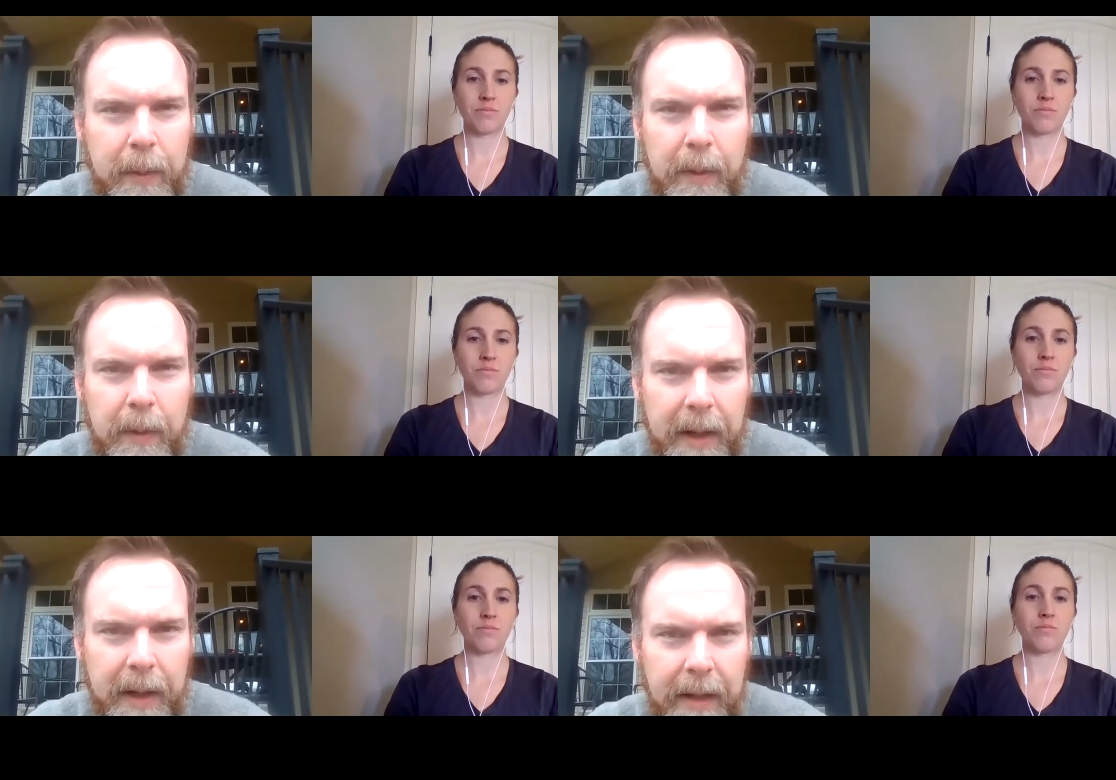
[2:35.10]
Speaker 1: when
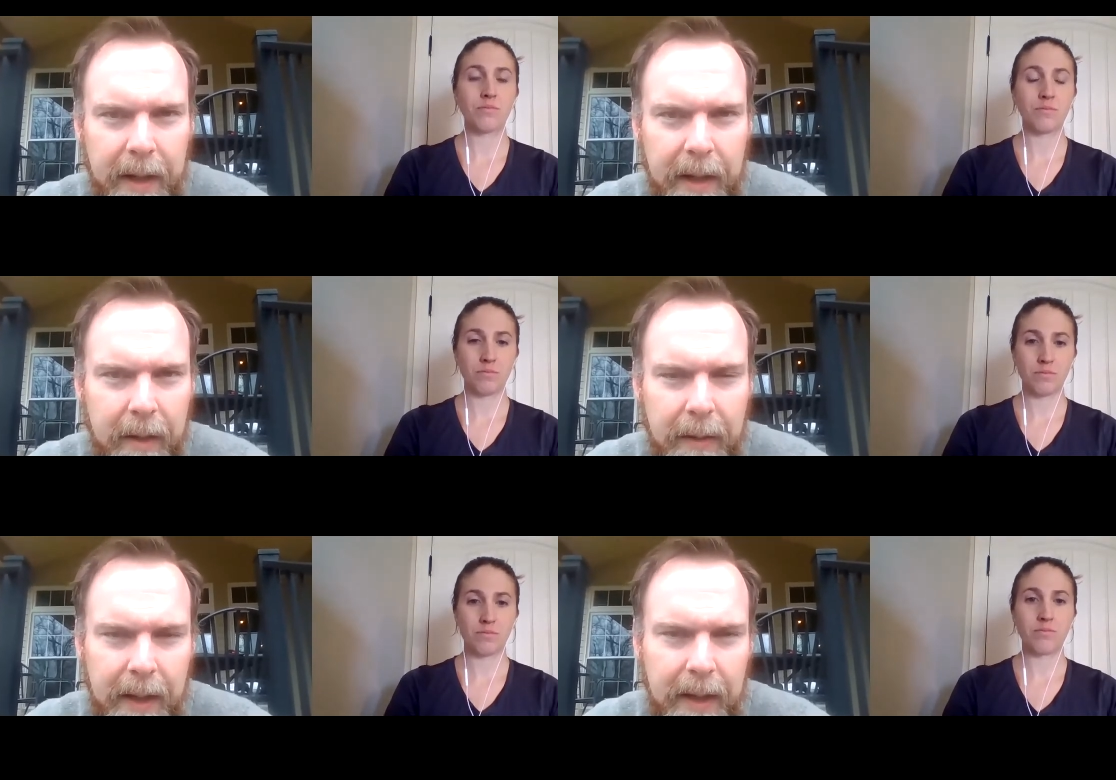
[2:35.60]
we're, you
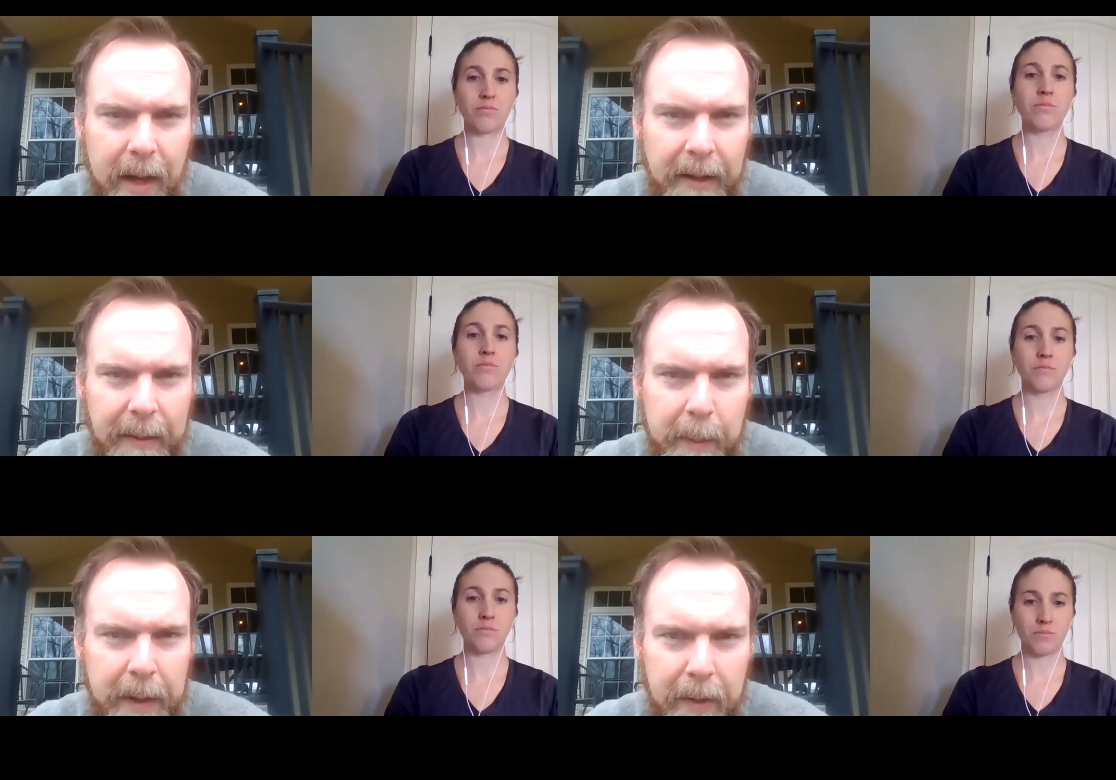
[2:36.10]
know, in the
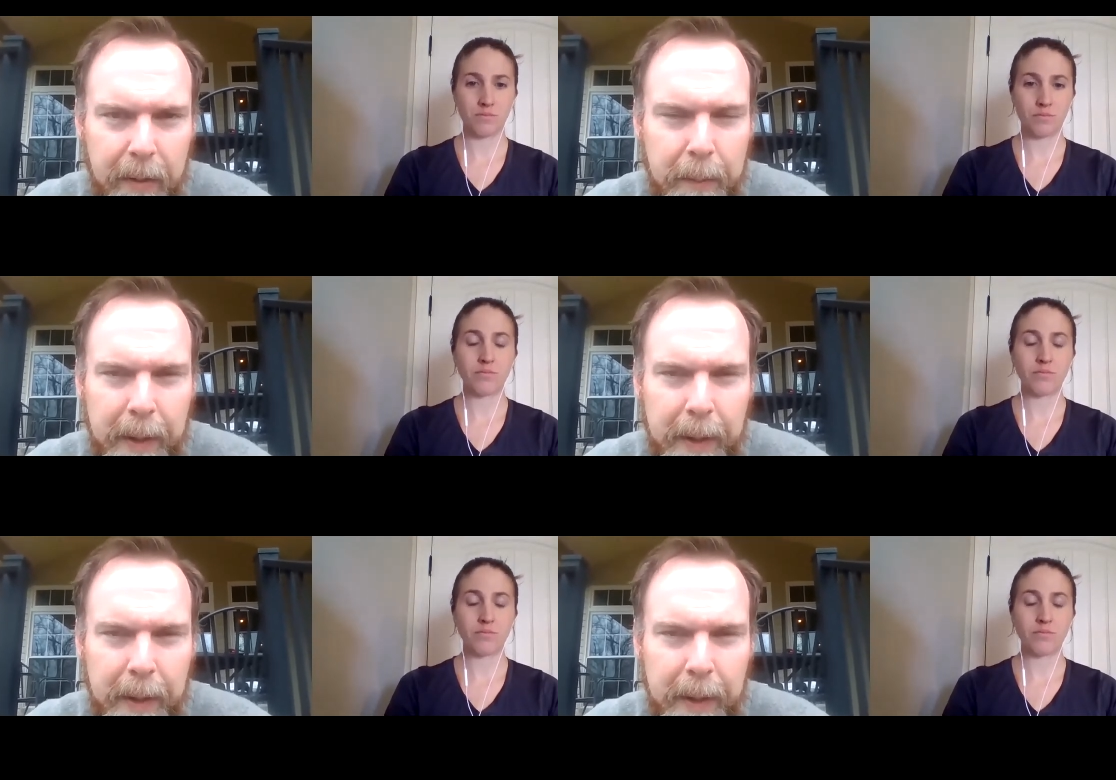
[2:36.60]
hospital.